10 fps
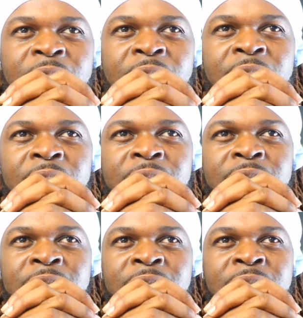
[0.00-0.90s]

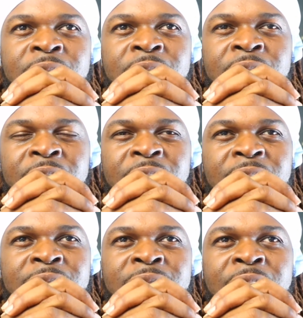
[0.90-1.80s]
And
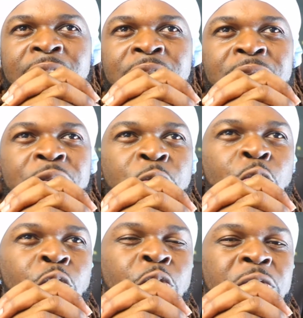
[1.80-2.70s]
it's like you
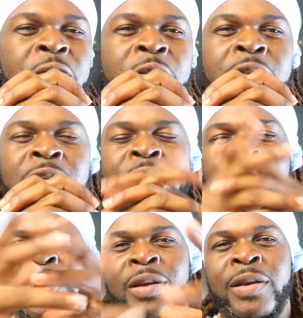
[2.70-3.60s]
rooting for the
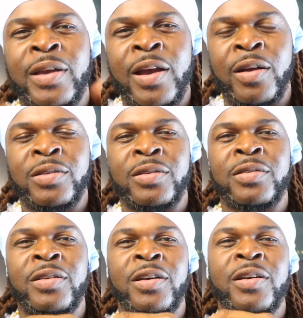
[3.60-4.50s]
Lapita
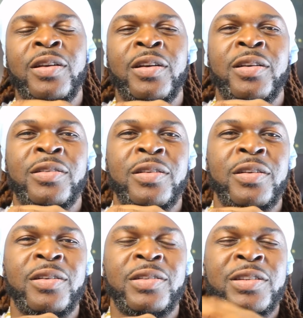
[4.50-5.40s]
character,
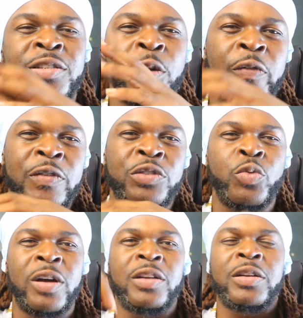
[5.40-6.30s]
the surface
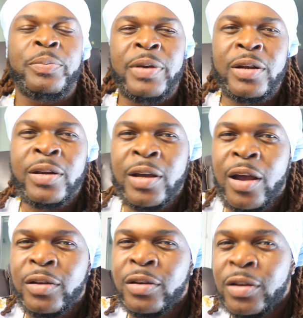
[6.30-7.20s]
dwelling Lapita
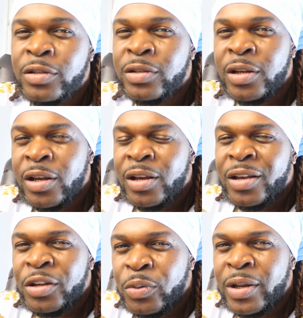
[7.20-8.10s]
character, because
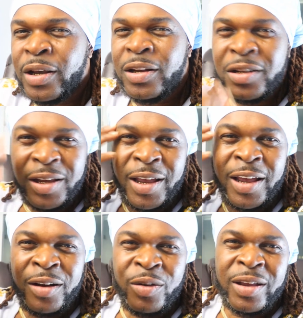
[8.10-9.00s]
you thinking in your
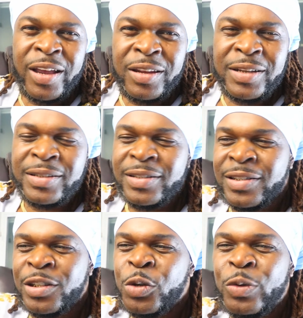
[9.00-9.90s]
head, okay, this
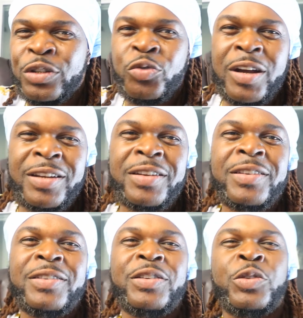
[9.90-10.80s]
sewer
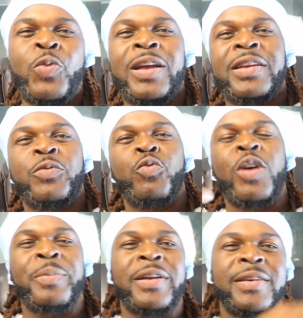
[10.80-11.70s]
dwelling
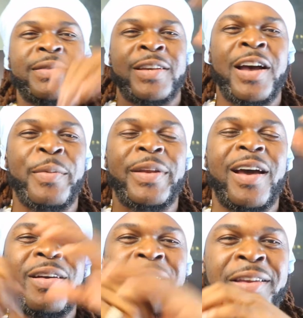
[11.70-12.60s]
woman is coming
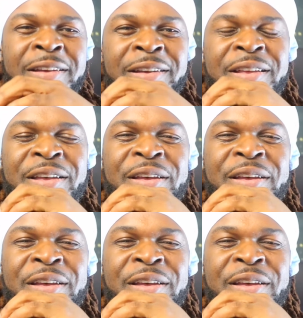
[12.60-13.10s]
out here